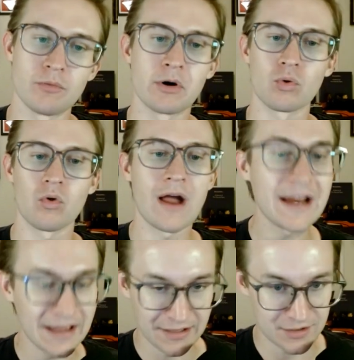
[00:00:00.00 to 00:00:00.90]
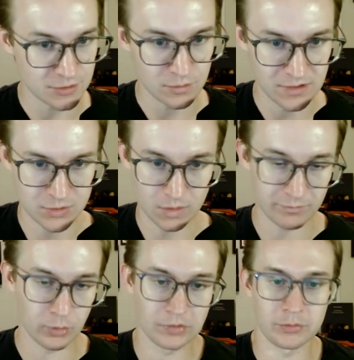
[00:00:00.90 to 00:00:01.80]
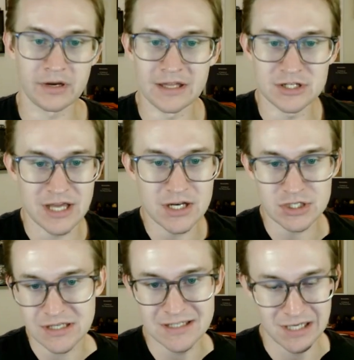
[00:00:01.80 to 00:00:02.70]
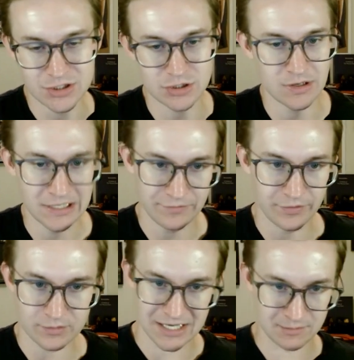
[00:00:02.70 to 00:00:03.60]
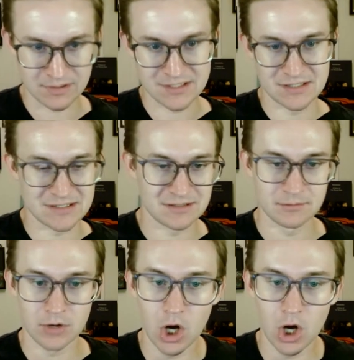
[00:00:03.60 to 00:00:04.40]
Built right into the 12.3-inch HD touchscreen infotainment system,